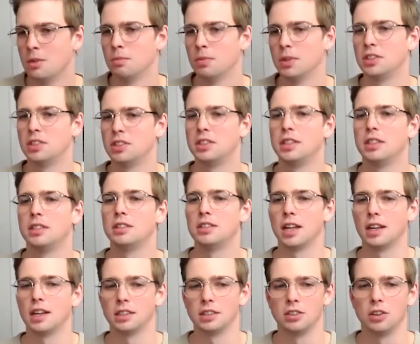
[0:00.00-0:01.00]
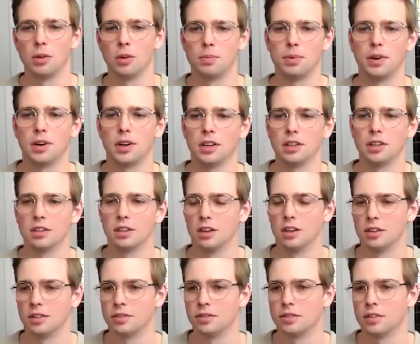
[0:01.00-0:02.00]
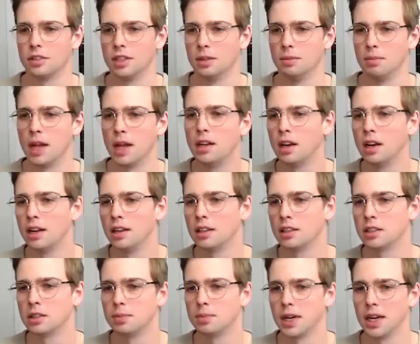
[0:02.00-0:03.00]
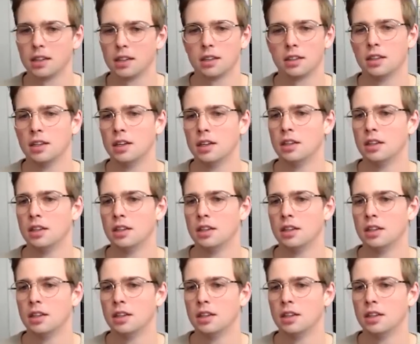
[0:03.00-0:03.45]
But since that is not part of the many Linux spec,